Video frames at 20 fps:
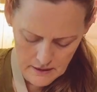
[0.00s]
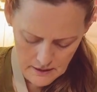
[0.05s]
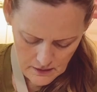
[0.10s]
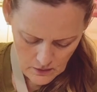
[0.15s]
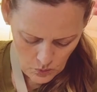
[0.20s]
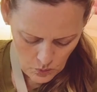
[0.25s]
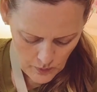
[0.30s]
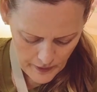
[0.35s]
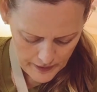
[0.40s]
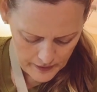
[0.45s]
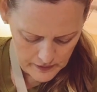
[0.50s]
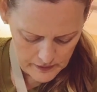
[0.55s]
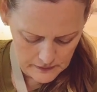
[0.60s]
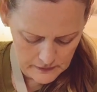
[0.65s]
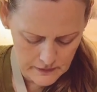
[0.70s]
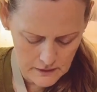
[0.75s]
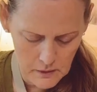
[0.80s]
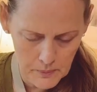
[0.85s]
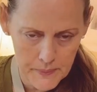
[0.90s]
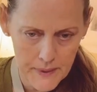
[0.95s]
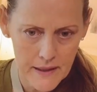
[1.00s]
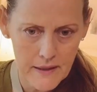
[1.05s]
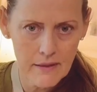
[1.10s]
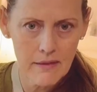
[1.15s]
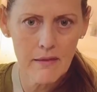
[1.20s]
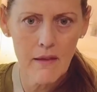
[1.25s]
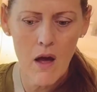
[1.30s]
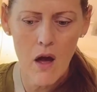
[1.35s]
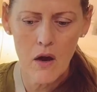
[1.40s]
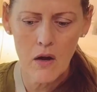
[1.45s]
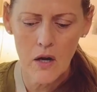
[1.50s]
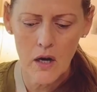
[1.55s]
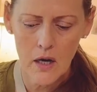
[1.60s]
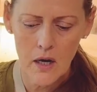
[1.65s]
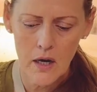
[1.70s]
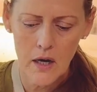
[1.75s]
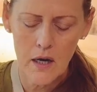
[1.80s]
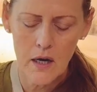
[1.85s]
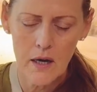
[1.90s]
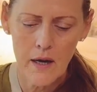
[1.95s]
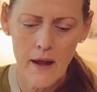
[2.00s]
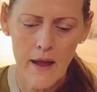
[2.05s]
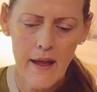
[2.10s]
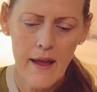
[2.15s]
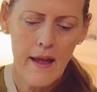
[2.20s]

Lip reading: wear it a little bit longer.